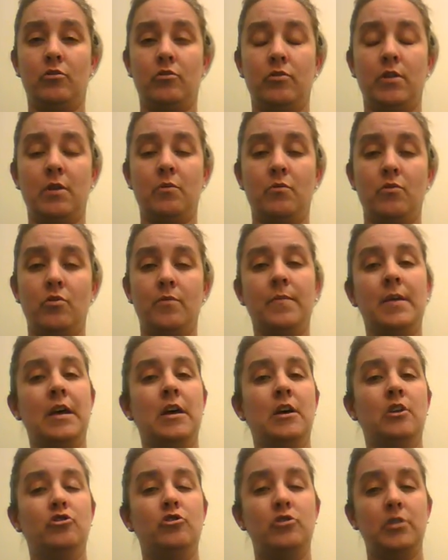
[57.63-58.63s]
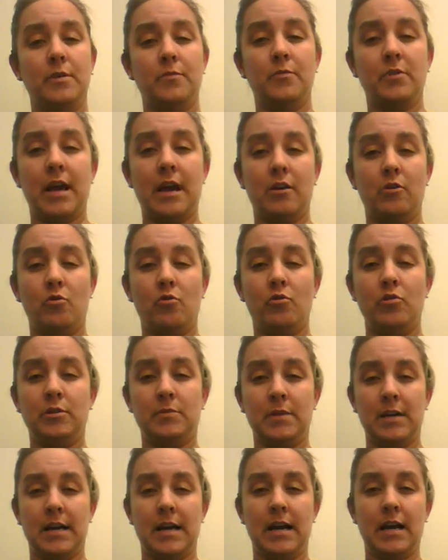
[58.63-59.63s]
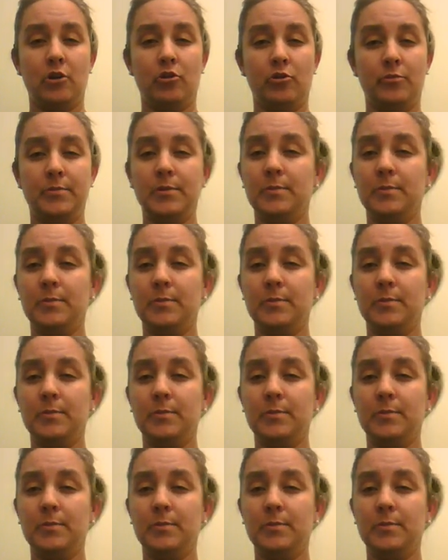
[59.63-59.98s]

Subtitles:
They were two separate categories, but I kind of grouped